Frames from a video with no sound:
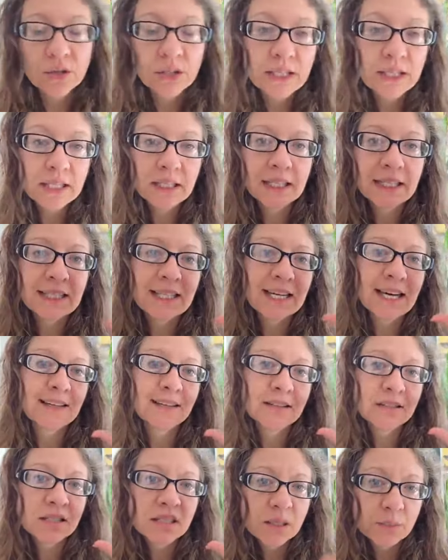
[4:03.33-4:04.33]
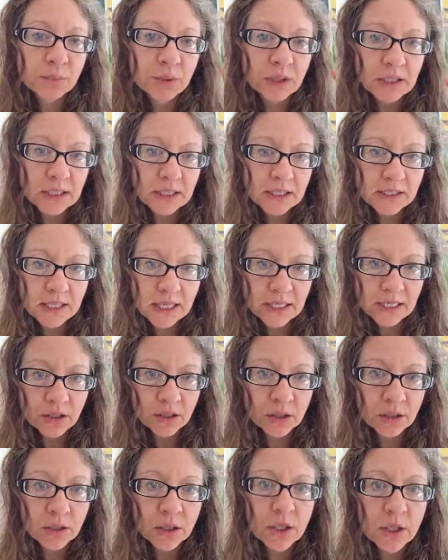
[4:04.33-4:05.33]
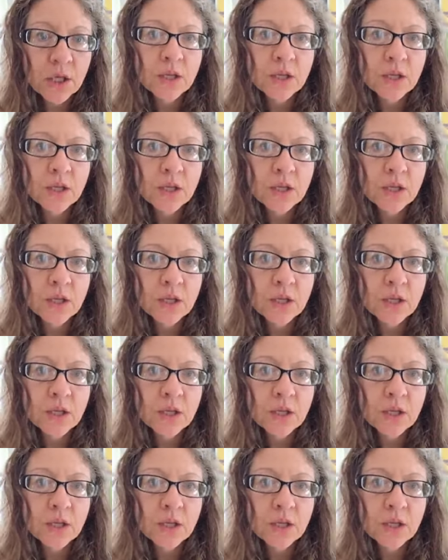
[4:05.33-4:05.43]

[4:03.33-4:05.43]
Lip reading: anything like that in a separate container